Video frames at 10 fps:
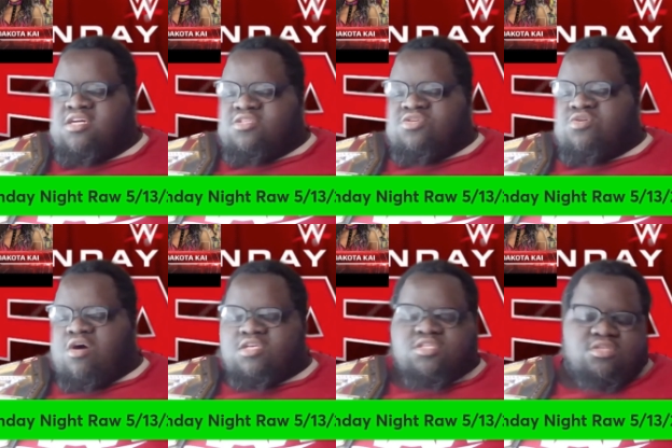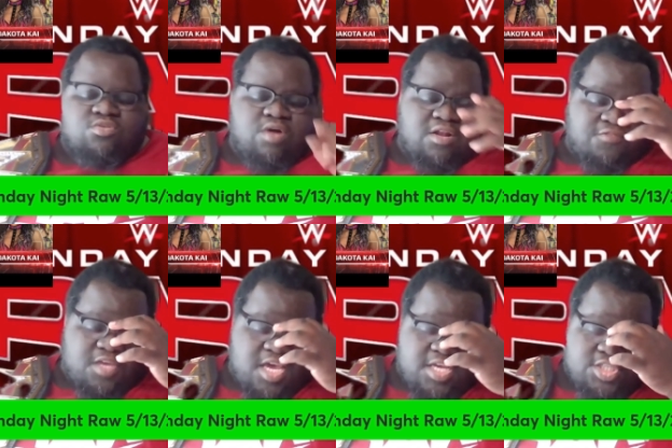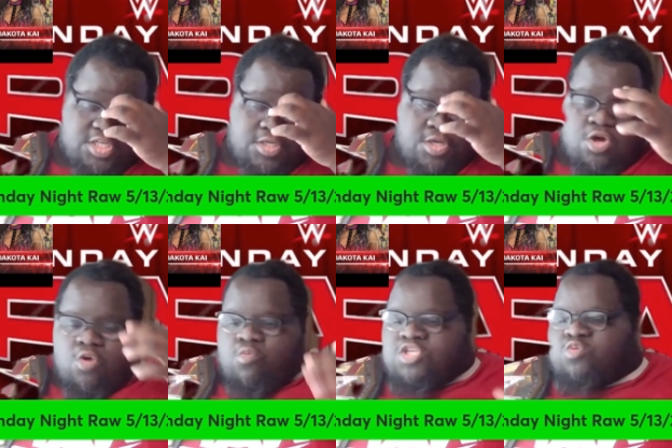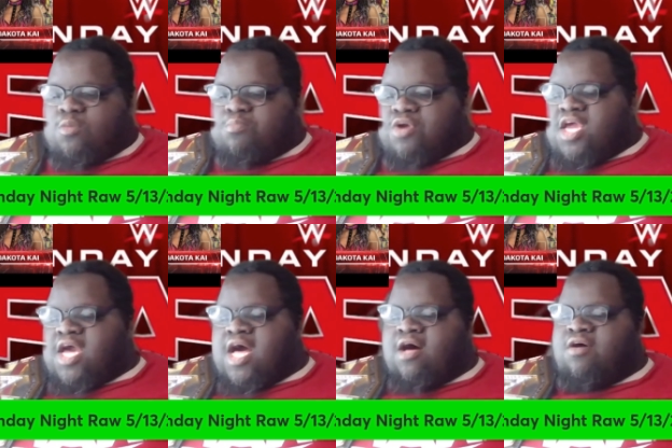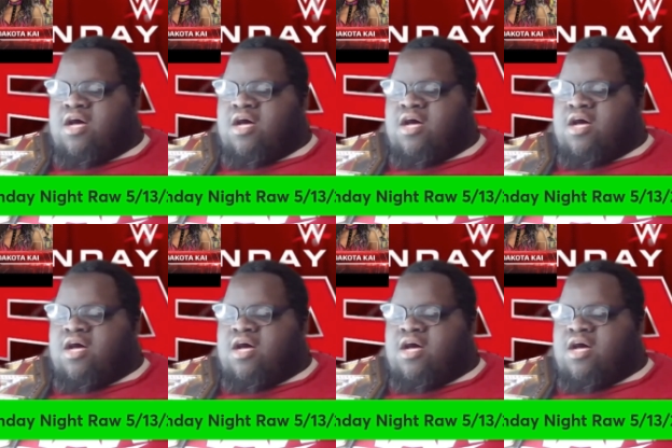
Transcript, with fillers: to cause the disqualification, which would bring out